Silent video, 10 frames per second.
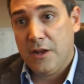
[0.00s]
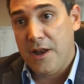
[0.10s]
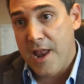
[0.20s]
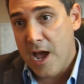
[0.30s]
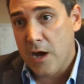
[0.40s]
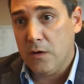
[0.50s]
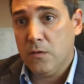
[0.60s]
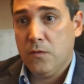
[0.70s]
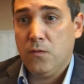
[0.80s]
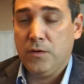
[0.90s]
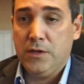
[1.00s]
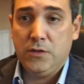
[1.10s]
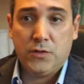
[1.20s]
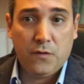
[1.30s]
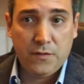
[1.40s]
Now, with the
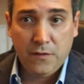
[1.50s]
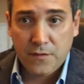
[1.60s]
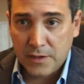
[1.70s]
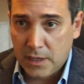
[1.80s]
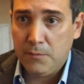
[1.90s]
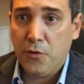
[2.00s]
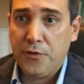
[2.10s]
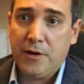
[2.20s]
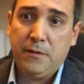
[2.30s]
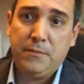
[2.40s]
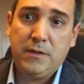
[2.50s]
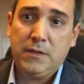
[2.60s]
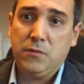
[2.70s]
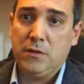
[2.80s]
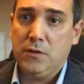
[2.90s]
use of different
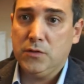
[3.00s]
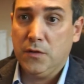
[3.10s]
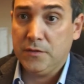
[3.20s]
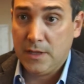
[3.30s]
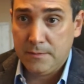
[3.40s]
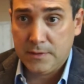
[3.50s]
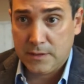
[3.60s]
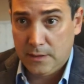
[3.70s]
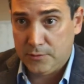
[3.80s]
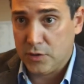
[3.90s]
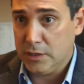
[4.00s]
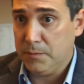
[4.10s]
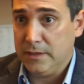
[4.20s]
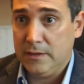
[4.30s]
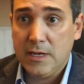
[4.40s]
chemotherapies, with the use of stem cell
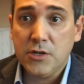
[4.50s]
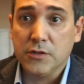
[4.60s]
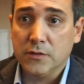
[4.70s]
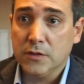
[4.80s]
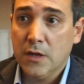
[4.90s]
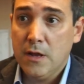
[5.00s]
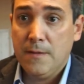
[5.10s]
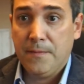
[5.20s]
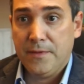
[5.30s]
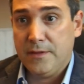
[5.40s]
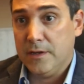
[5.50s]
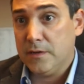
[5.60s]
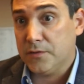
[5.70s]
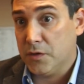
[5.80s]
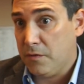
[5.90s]
transplantation,
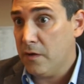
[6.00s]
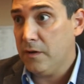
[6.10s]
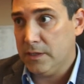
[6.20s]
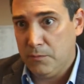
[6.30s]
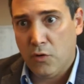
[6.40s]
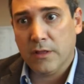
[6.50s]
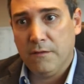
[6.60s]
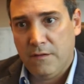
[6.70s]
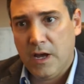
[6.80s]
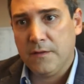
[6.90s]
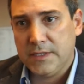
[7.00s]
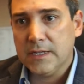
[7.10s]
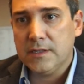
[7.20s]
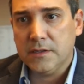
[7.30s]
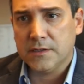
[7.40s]
their survival is more than five,
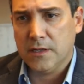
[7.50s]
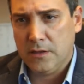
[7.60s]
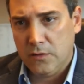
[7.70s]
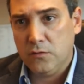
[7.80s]
six years, and they